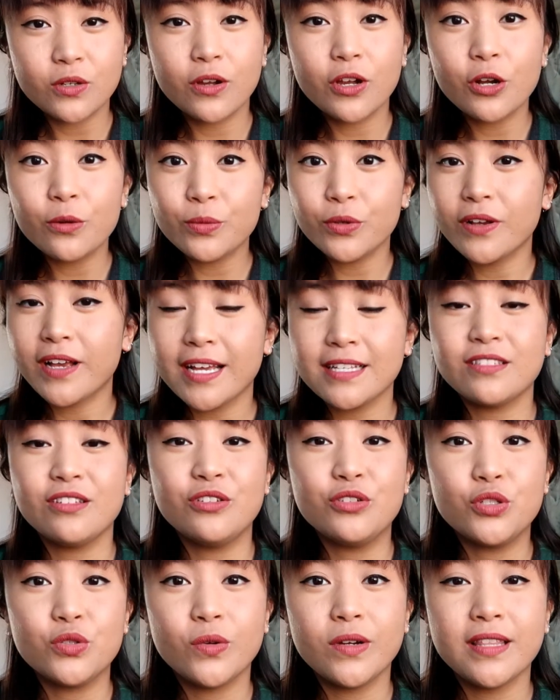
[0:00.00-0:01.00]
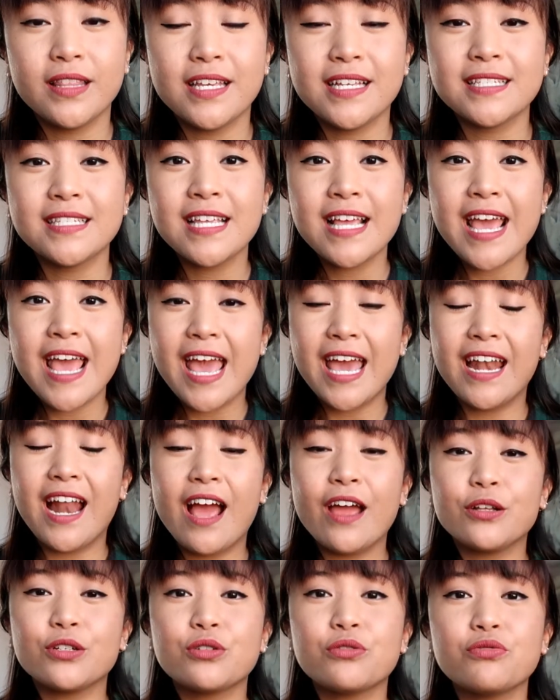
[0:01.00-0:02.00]
So I hope you guys enjoyed this.
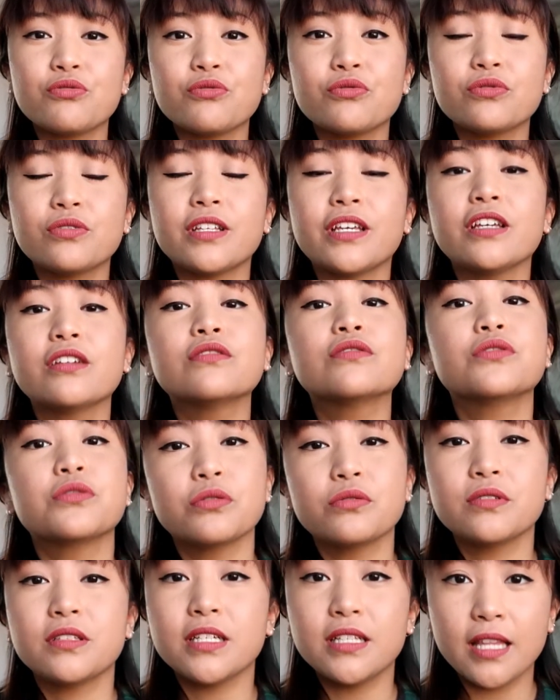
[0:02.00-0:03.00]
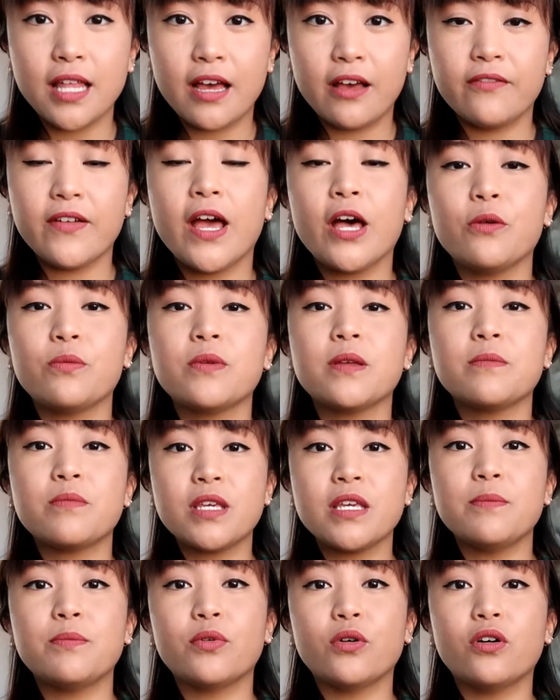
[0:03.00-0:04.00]
And I truly, truly love helping
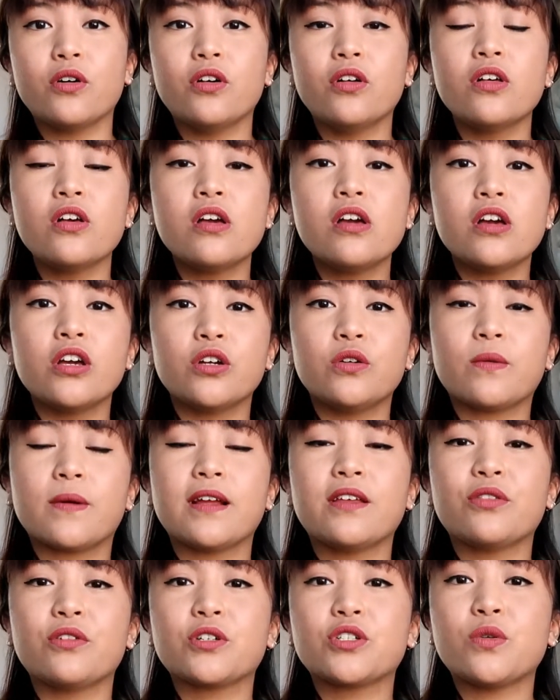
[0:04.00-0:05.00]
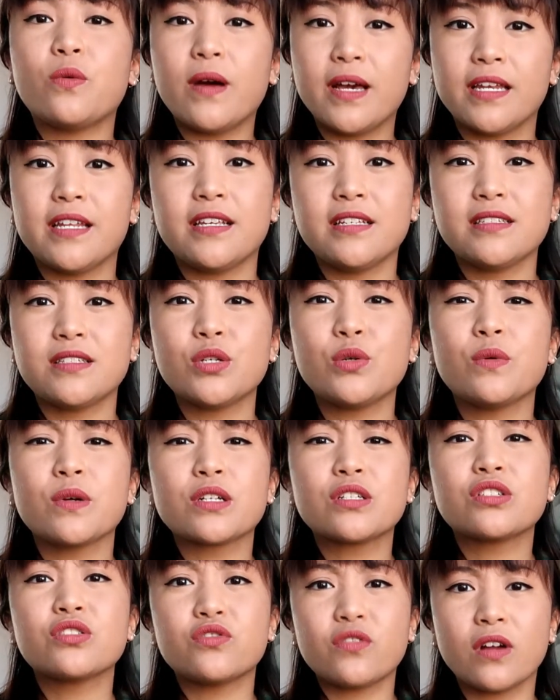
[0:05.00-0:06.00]
people who are in their 20s, who
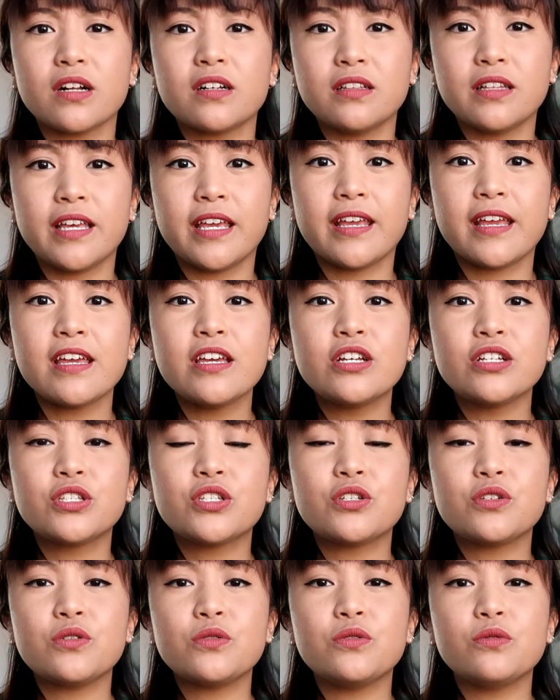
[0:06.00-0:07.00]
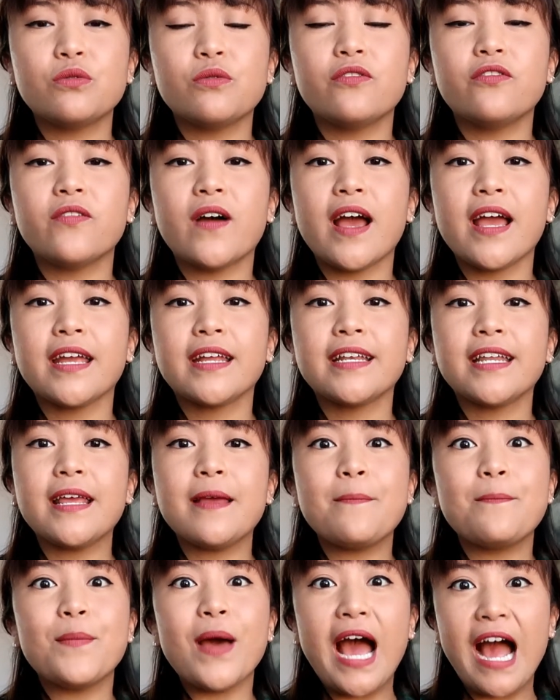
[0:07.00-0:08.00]
are struggling to find
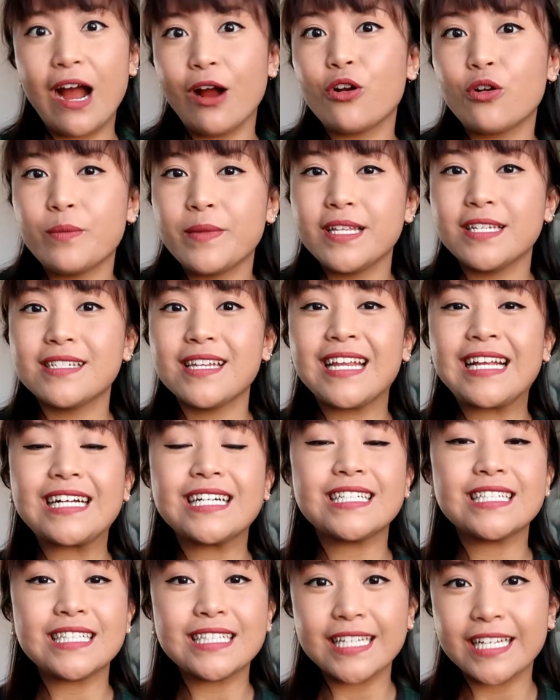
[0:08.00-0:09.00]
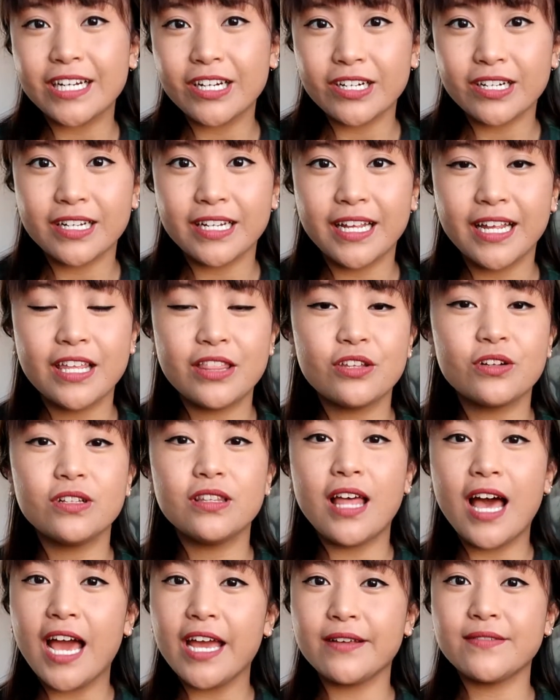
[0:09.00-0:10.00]
empowerment and clarity in their
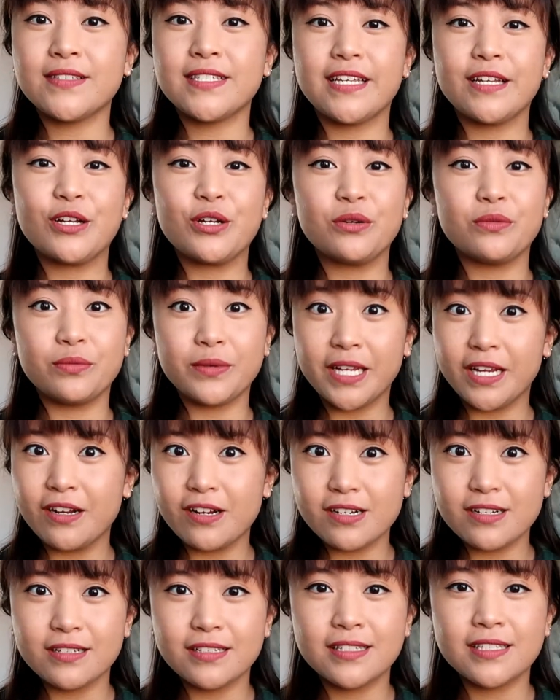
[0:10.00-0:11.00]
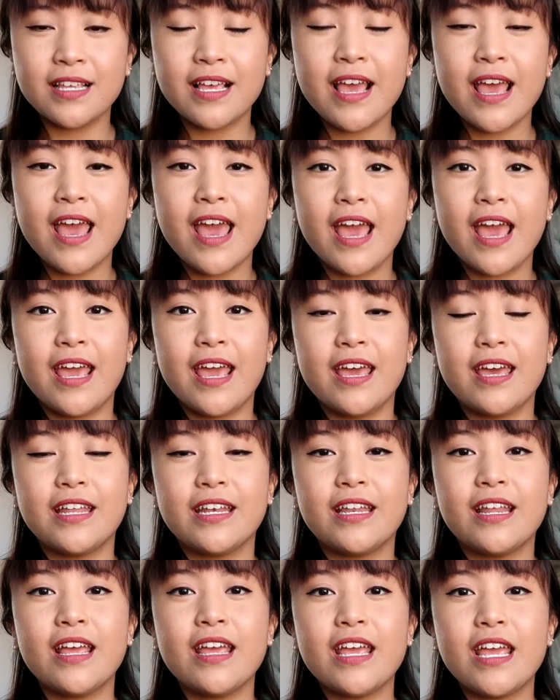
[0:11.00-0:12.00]
lives and careers.
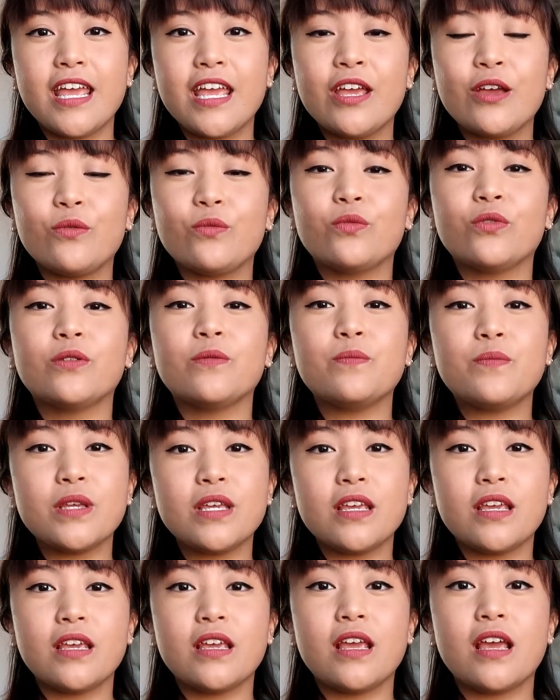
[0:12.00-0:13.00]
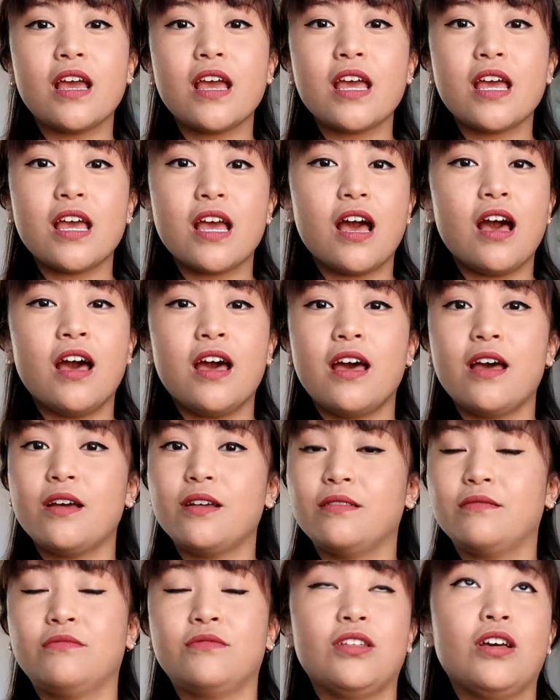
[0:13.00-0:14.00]
And it would be
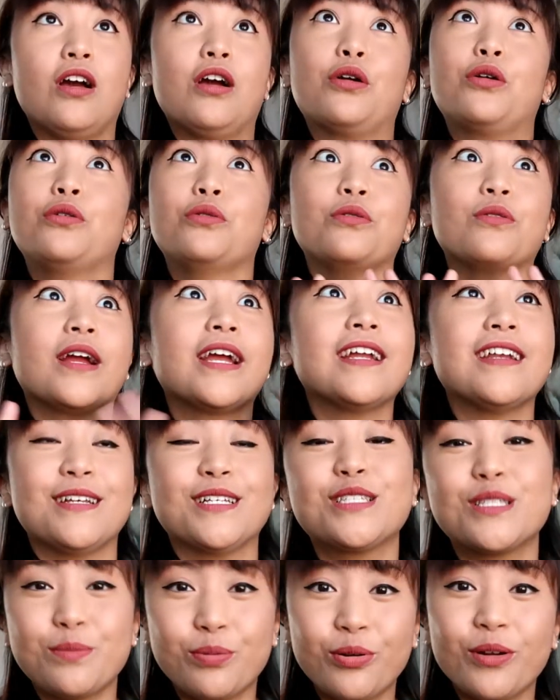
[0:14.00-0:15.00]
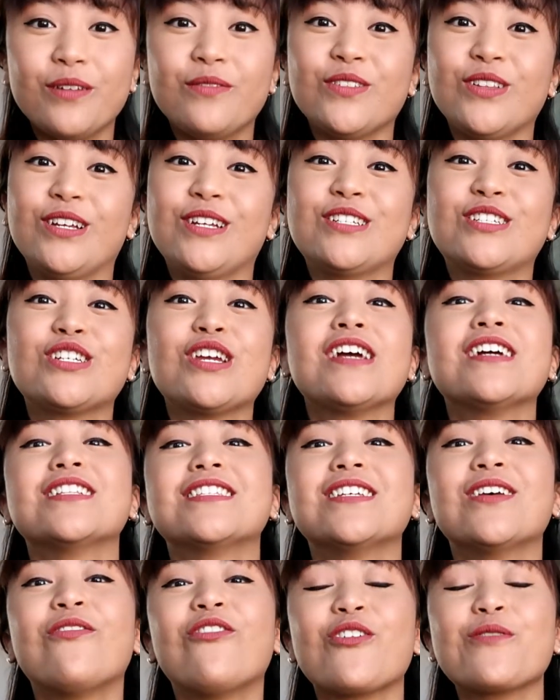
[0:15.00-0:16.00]
the greatest privilege
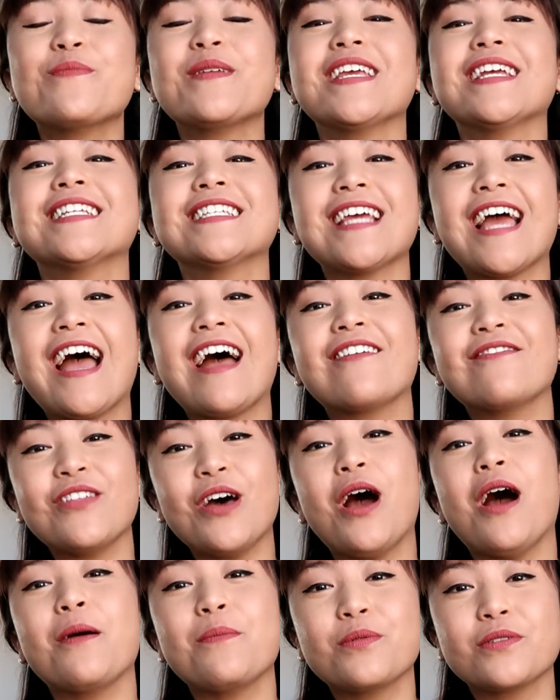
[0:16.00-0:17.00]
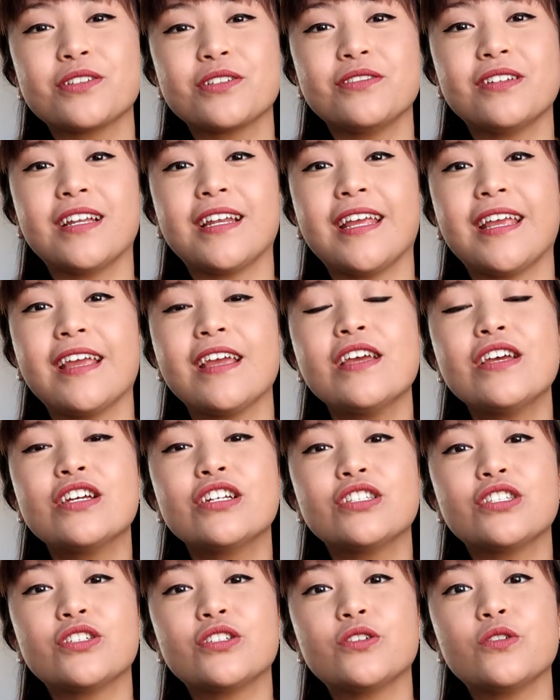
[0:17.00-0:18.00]
for me to have the opportunity
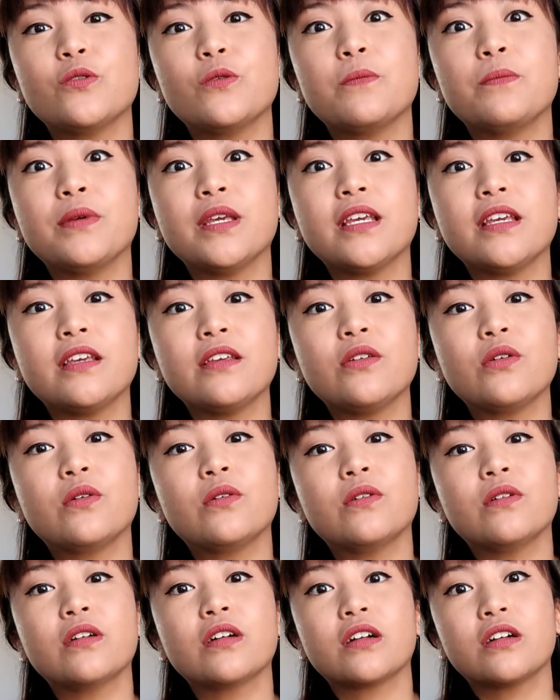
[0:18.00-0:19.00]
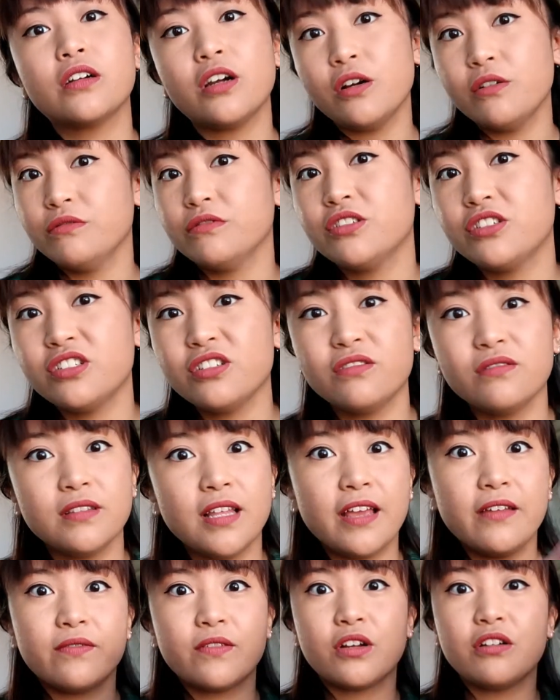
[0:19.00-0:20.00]
to be your coach, your
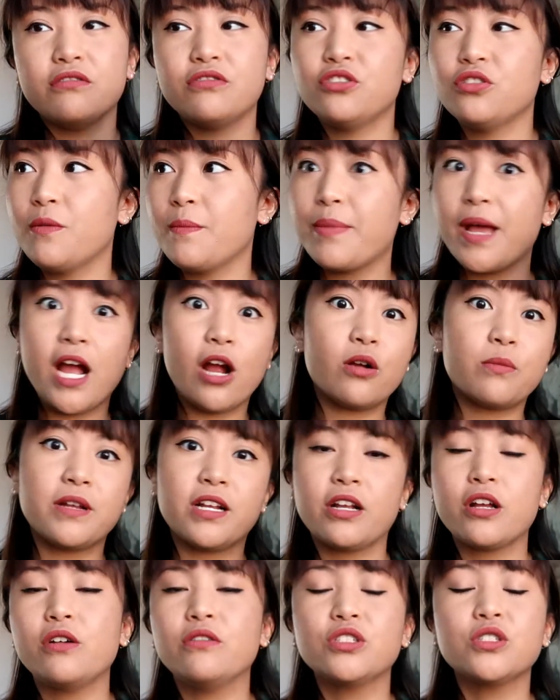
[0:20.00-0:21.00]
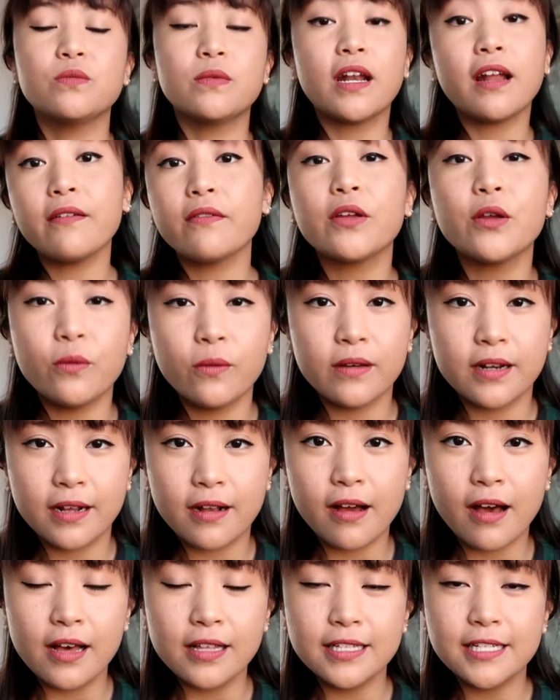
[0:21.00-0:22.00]
life coach, your empowerment coach, whatever you want
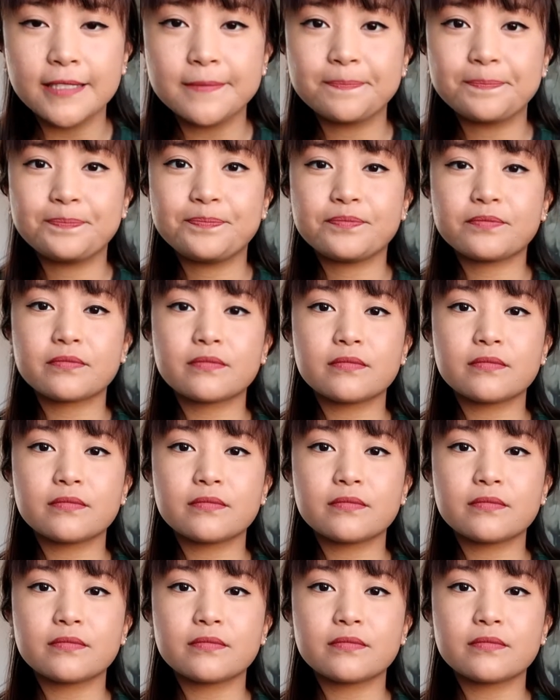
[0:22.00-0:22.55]
to call it.